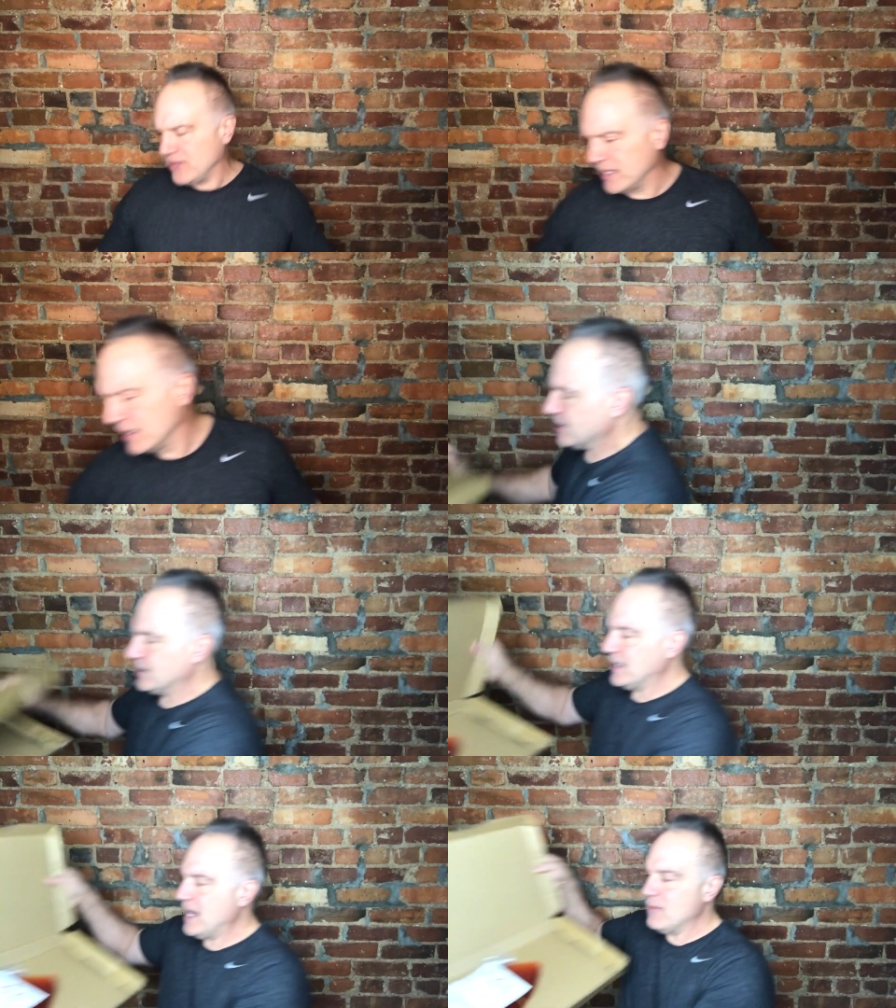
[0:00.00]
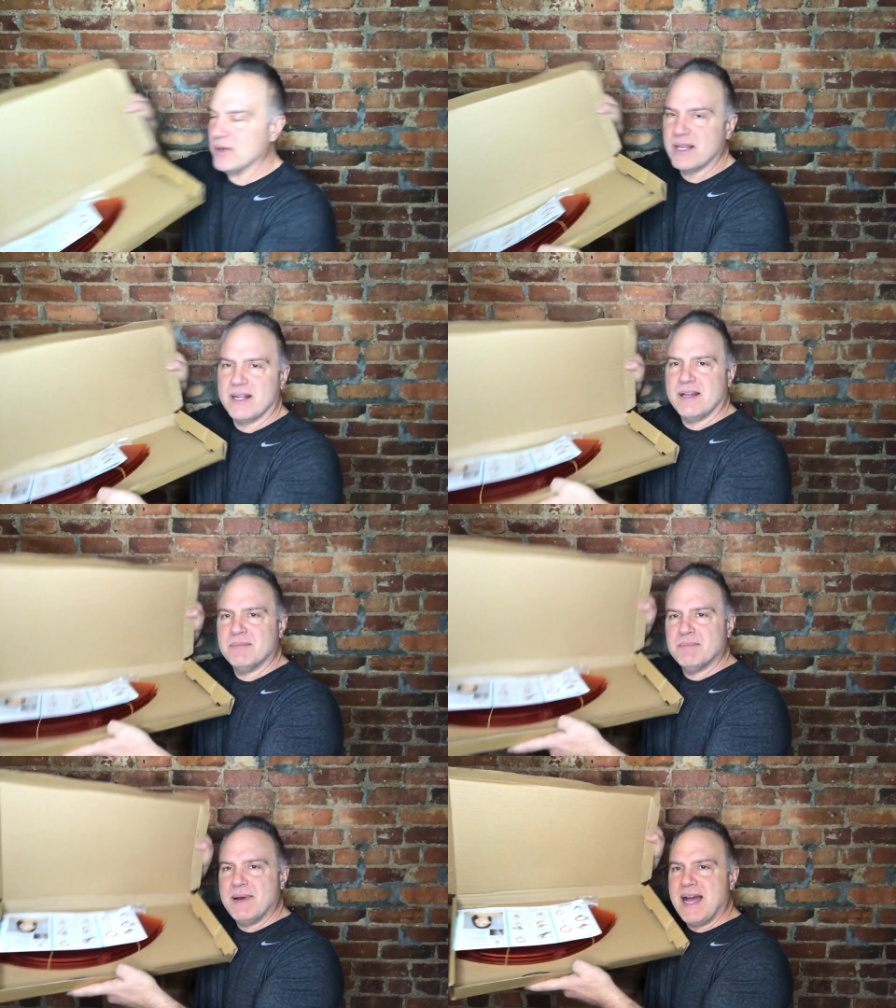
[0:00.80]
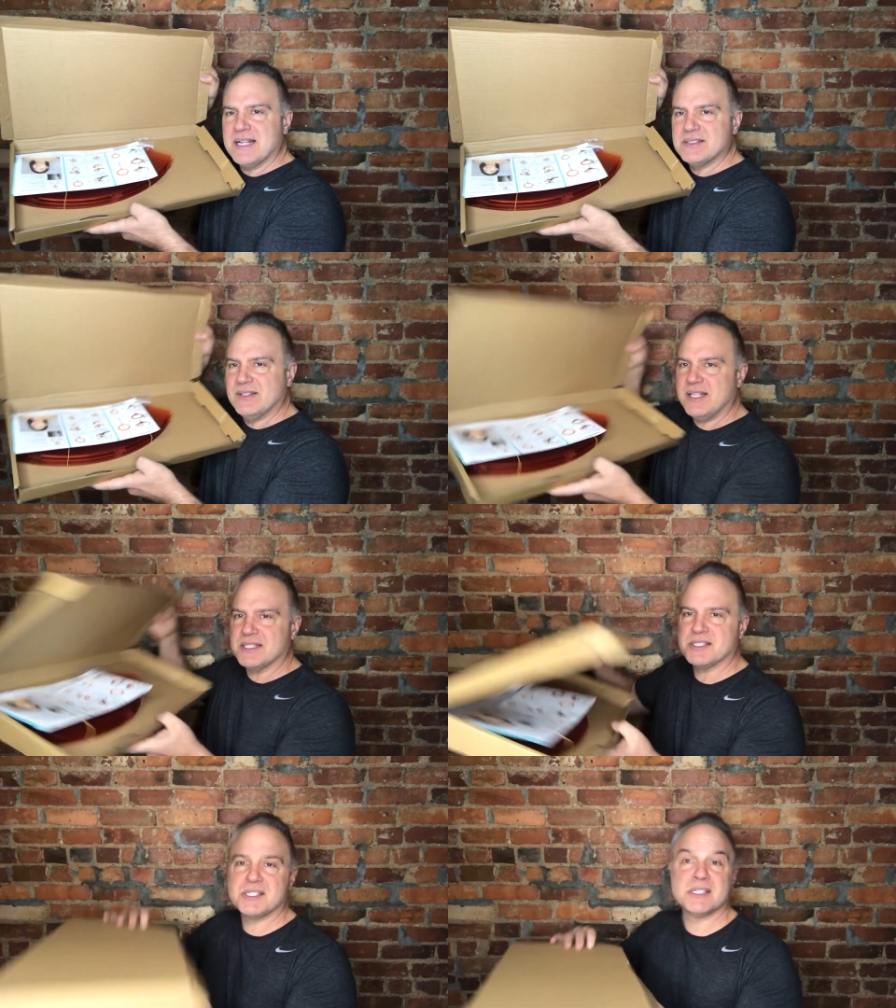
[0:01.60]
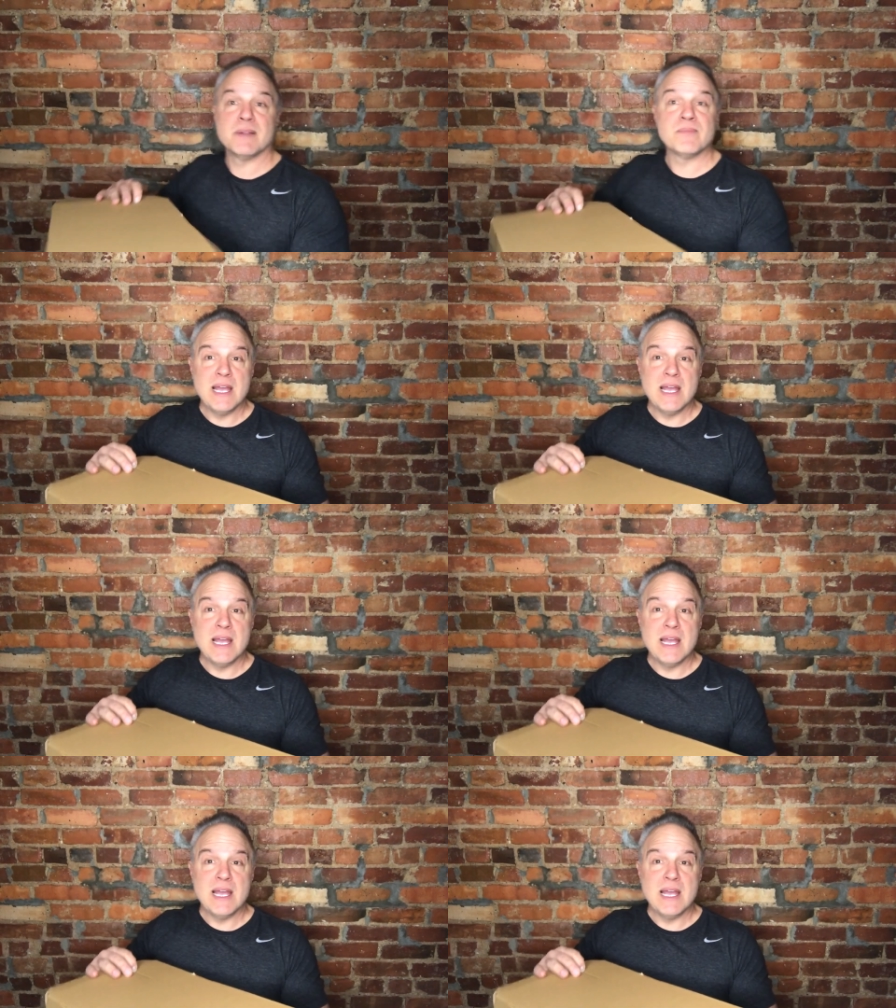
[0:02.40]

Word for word: thing. Today we're gonna unbox this.